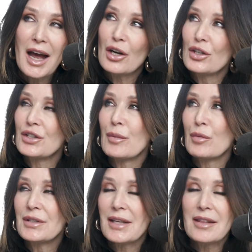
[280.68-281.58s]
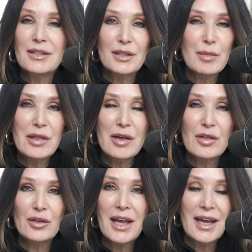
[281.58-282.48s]
I heard someone say this to me the
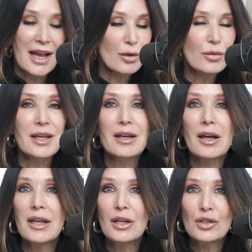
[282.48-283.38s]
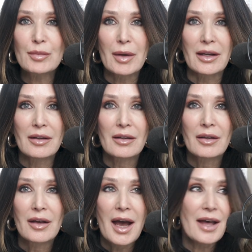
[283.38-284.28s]
other day. I don't think God hears me.
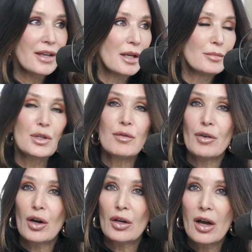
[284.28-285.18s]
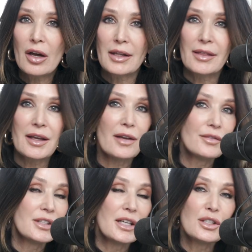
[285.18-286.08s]
I think I'm too far gone. I think
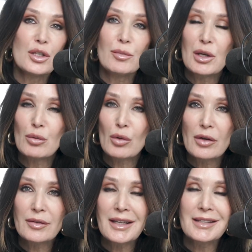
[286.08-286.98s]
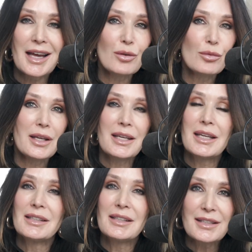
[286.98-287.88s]
I've done too many wrong things. I don't think
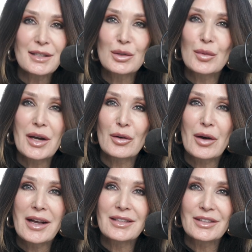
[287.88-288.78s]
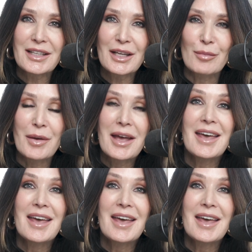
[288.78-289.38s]
he listens when I cry out to him.